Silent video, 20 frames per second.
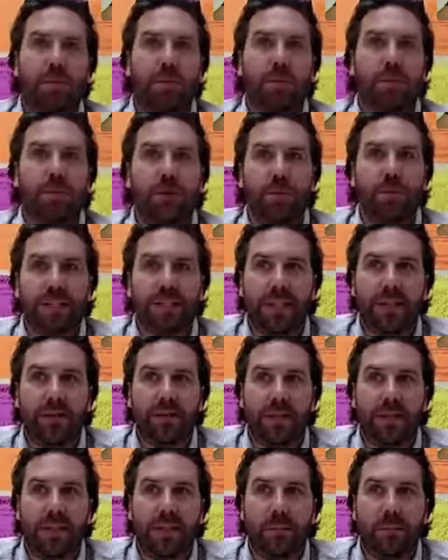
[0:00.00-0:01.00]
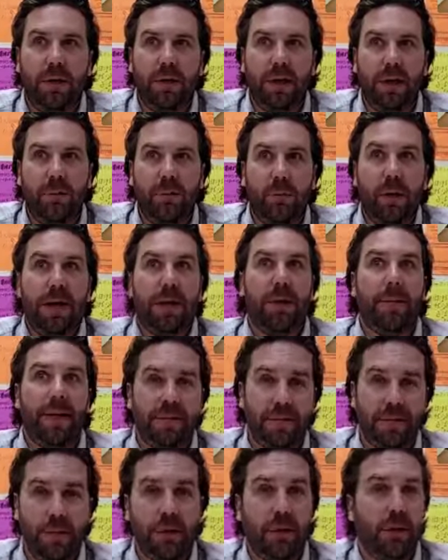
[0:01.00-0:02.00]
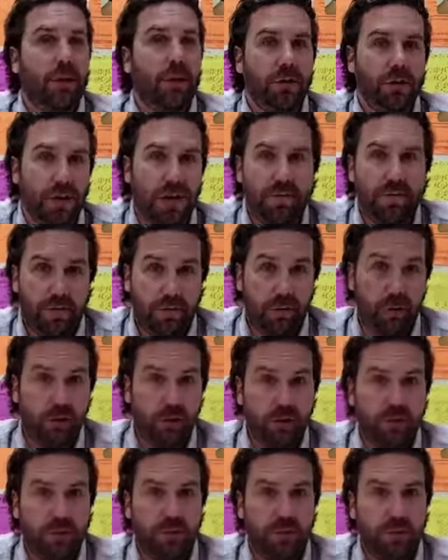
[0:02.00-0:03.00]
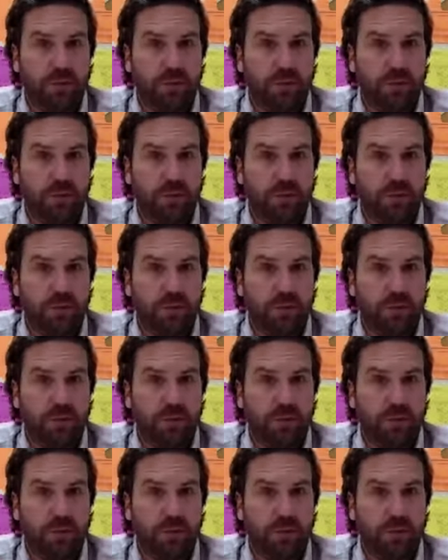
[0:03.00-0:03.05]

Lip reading: you potentially recommend someone learn Java first?